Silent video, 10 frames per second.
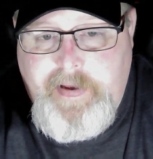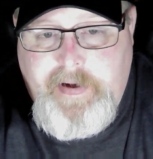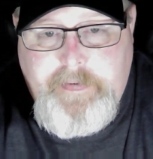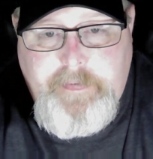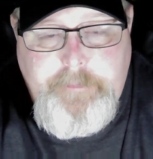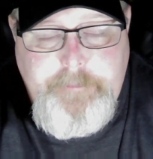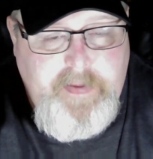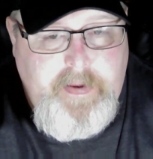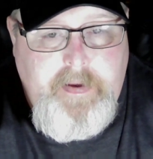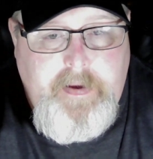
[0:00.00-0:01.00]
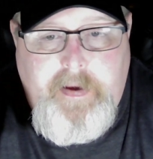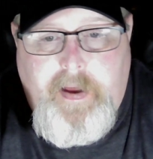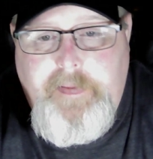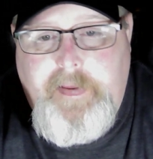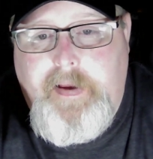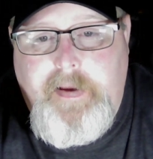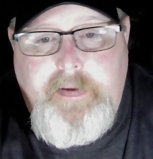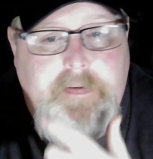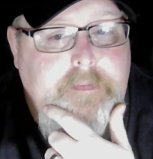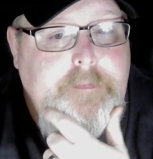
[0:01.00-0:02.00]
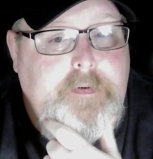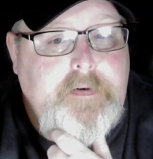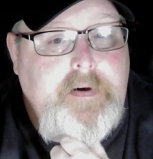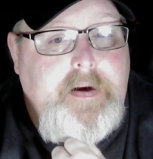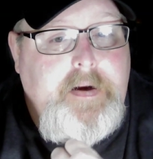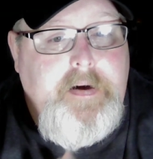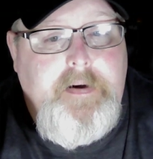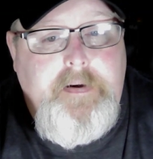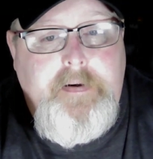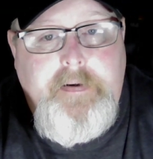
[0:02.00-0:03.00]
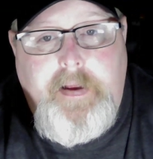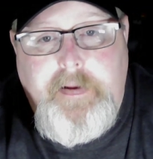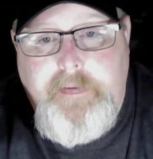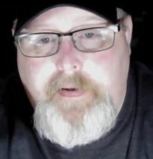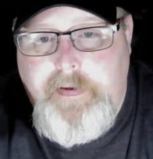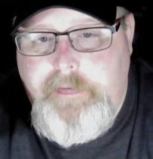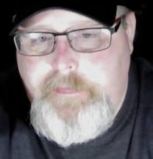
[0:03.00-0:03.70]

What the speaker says: I don't know. I think I got a little more gray hair out of the deal.